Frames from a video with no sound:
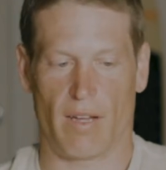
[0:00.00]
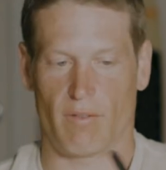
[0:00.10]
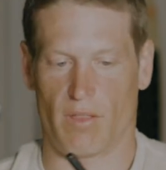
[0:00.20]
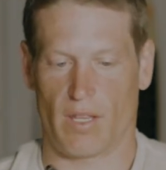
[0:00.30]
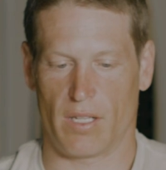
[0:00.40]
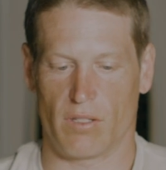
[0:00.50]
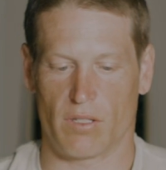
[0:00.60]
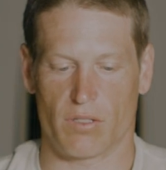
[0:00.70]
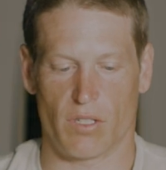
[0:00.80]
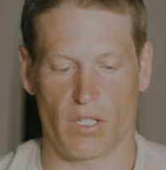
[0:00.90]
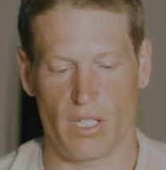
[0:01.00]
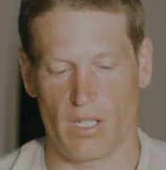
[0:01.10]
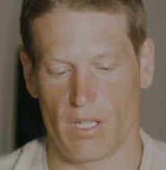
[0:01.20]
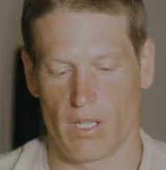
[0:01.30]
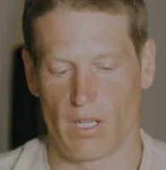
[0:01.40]
Everything looks
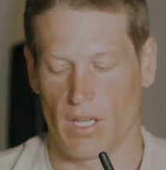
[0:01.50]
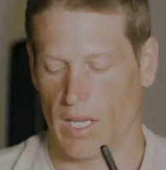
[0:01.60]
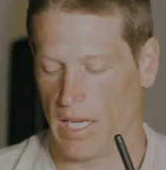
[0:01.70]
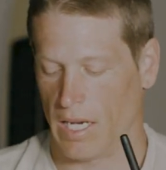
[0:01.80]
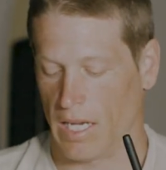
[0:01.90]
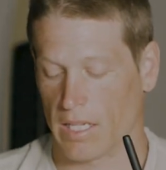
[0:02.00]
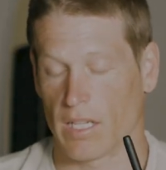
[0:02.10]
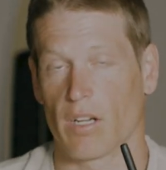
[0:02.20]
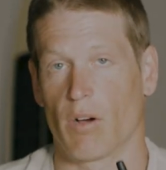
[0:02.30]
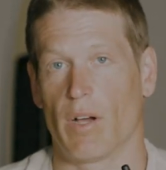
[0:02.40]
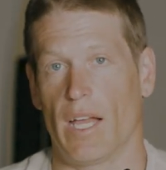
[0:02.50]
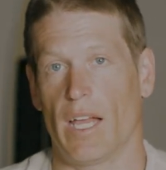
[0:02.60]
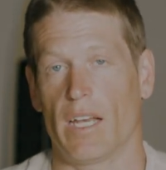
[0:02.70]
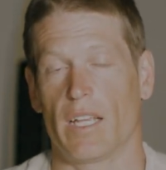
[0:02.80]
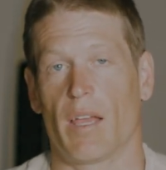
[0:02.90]
good, and I can go
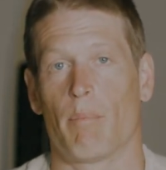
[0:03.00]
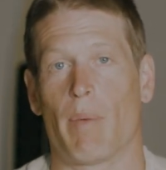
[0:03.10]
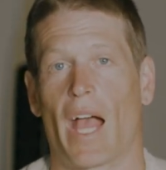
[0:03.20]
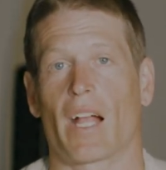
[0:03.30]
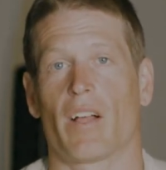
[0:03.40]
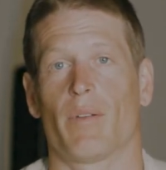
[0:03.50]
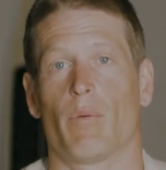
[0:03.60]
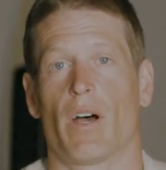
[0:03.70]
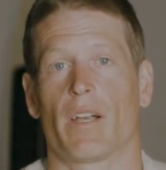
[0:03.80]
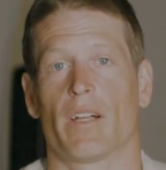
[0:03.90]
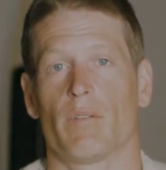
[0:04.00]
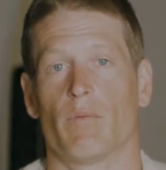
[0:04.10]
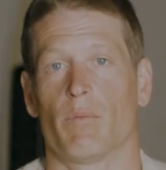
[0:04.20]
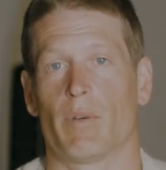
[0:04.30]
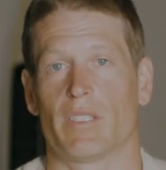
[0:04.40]
ahead and get back on the water
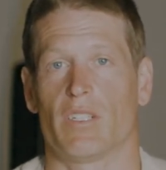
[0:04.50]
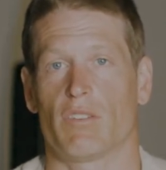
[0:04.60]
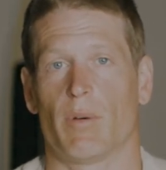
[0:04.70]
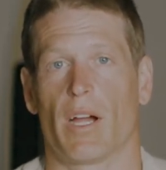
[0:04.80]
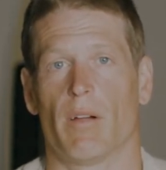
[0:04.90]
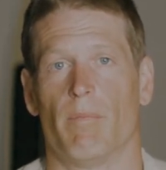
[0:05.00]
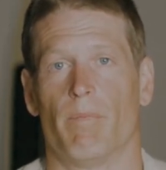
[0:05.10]
with my Sentry bar.